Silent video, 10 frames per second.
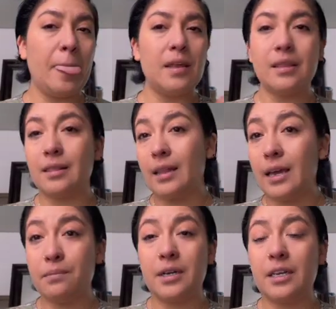the
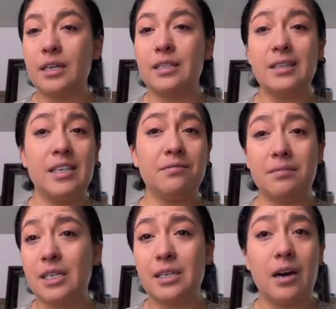like button, leave
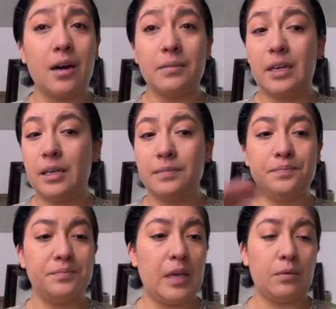me a comment.
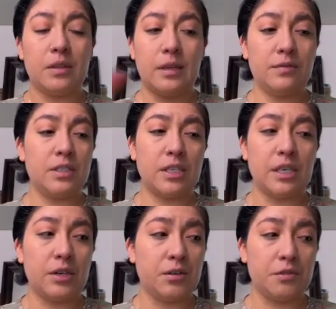I would love to
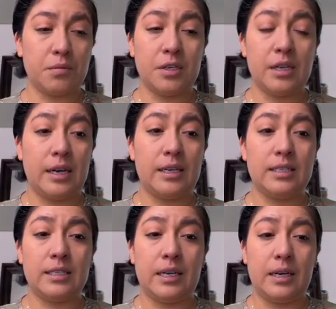hear from you guys.